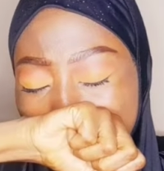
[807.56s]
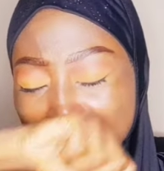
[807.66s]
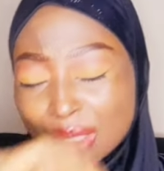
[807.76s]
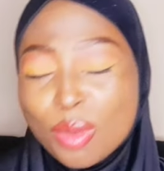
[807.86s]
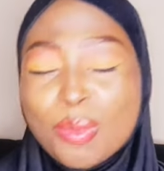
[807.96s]

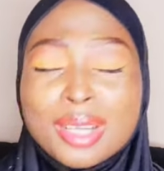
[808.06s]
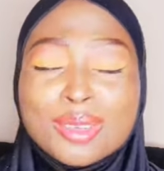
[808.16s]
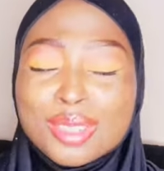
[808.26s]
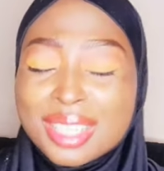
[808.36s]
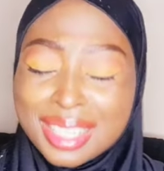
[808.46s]
Oh my
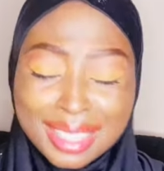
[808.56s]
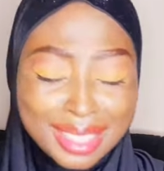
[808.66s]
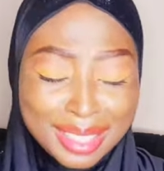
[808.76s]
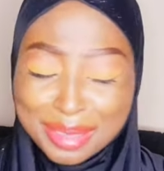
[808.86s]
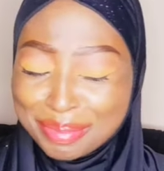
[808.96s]

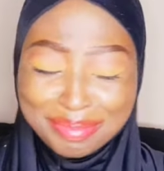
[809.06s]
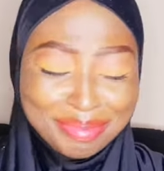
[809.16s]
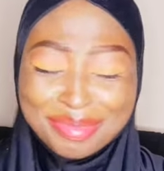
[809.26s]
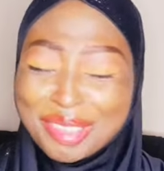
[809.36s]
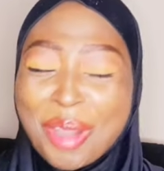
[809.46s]
goodness.
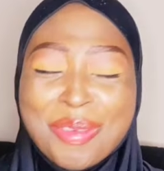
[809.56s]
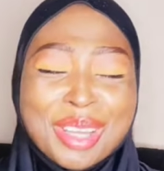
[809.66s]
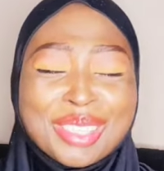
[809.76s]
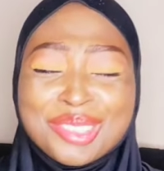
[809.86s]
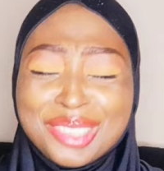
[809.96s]
Oh
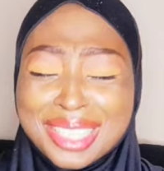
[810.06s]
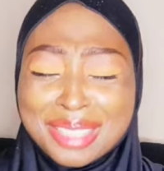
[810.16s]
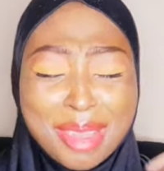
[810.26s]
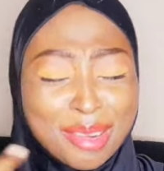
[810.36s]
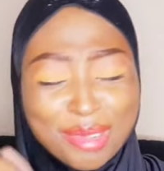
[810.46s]
my
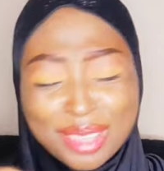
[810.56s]
goodness. My nose